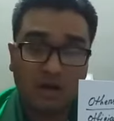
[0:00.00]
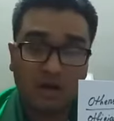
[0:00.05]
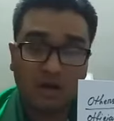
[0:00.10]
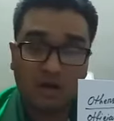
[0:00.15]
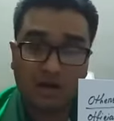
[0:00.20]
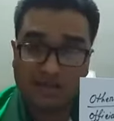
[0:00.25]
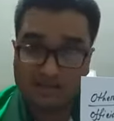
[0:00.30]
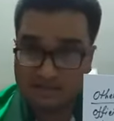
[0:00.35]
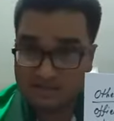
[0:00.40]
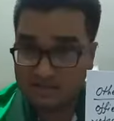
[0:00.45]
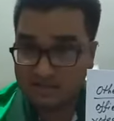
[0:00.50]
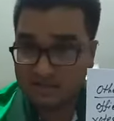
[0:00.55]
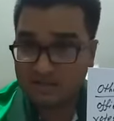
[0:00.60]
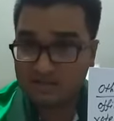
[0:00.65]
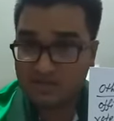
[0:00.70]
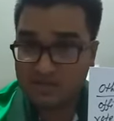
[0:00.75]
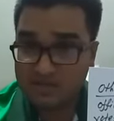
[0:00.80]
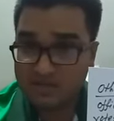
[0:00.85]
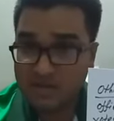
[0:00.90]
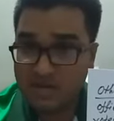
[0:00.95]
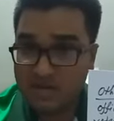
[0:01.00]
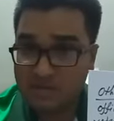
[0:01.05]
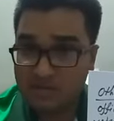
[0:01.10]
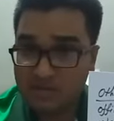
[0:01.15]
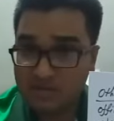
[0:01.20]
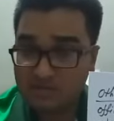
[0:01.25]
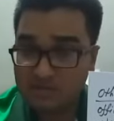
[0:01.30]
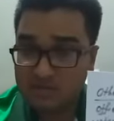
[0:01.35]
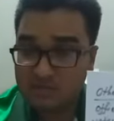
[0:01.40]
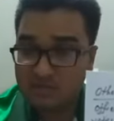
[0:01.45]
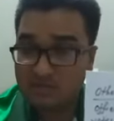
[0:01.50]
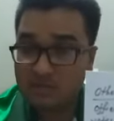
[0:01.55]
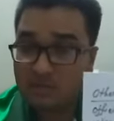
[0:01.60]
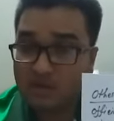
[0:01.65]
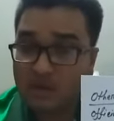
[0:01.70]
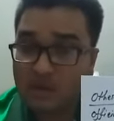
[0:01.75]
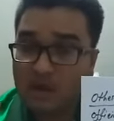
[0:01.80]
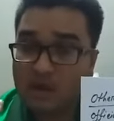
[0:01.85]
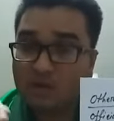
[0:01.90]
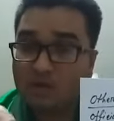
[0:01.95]
assistant presiding officer,
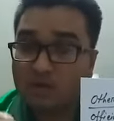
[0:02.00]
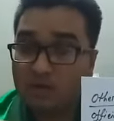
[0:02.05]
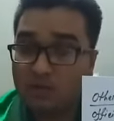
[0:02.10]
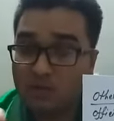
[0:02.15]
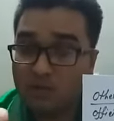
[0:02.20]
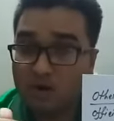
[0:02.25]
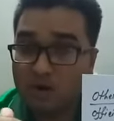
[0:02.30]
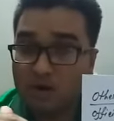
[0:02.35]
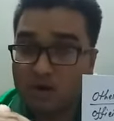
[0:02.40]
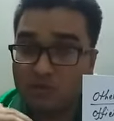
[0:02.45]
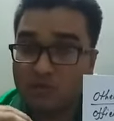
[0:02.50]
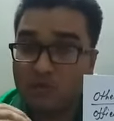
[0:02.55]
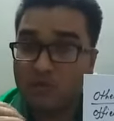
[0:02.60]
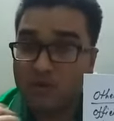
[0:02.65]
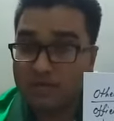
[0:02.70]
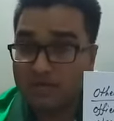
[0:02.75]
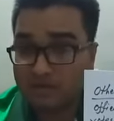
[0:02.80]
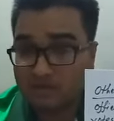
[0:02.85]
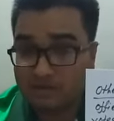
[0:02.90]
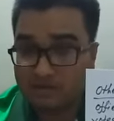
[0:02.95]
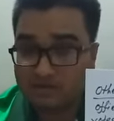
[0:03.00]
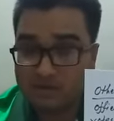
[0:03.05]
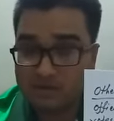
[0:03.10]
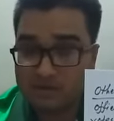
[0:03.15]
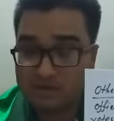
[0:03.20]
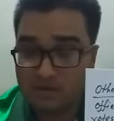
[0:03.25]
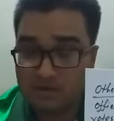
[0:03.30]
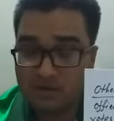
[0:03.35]
and who are polling officer.